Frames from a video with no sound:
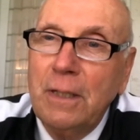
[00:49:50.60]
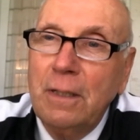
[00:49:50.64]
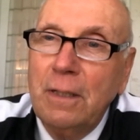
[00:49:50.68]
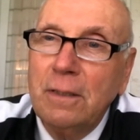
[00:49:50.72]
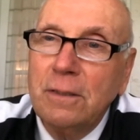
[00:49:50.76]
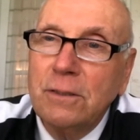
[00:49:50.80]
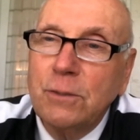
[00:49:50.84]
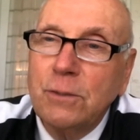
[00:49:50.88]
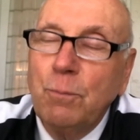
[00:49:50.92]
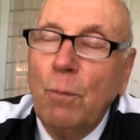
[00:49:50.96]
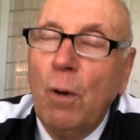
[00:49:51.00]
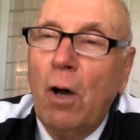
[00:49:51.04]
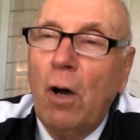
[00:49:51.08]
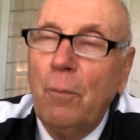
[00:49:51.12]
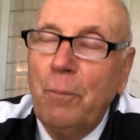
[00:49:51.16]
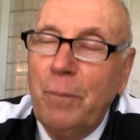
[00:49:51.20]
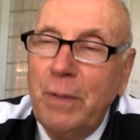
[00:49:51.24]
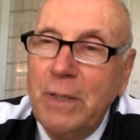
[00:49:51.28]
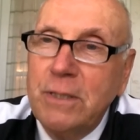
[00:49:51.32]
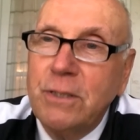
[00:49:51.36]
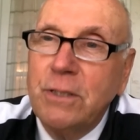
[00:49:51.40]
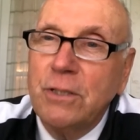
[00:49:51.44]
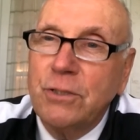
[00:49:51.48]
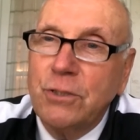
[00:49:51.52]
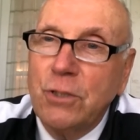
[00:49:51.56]
small
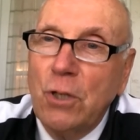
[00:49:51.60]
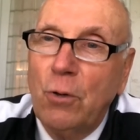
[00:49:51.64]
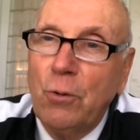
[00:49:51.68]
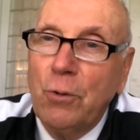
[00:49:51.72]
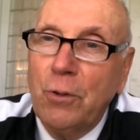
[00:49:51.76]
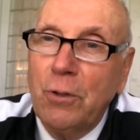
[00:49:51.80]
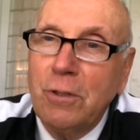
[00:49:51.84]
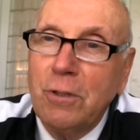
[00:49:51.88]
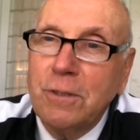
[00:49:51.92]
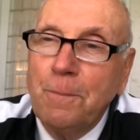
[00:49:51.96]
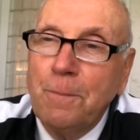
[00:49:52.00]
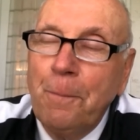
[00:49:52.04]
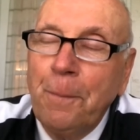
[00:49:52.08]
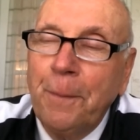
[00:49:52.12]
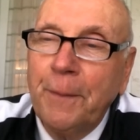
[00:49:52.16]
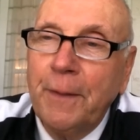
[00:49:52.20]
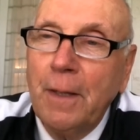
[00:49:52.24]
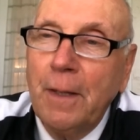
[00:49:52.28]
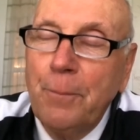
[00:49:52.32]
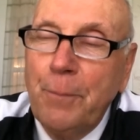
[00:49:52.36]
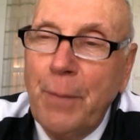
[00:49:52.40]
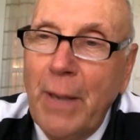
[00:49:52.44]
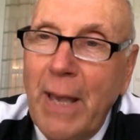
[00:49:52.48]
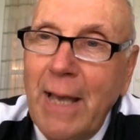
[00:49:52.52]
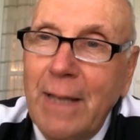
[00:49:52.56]
business owners.
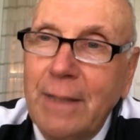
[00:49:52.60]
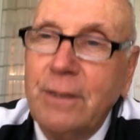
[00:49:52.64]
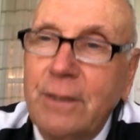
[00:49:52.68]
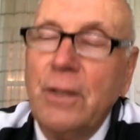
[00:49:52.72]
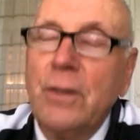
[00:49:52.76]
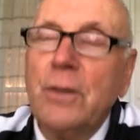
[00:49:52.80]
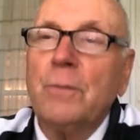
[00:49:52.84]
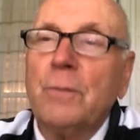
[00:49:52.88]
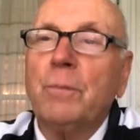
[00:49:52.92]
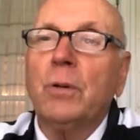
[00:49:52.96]
Get back to the